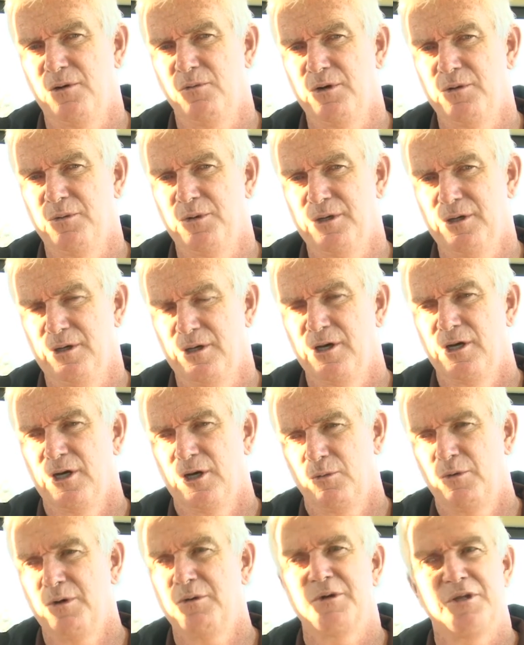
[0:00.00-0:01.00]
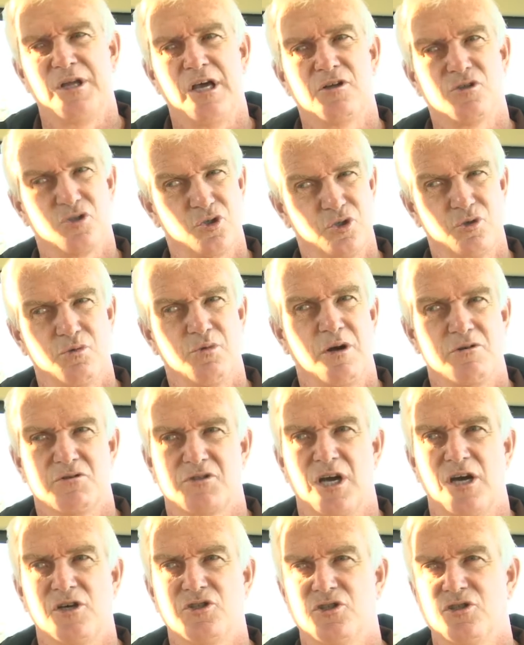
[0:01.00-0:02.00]
we were down 2
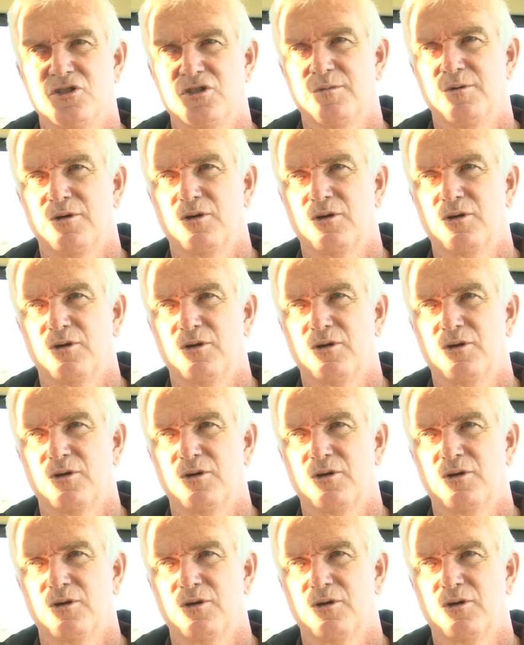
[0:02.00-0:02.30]
rotations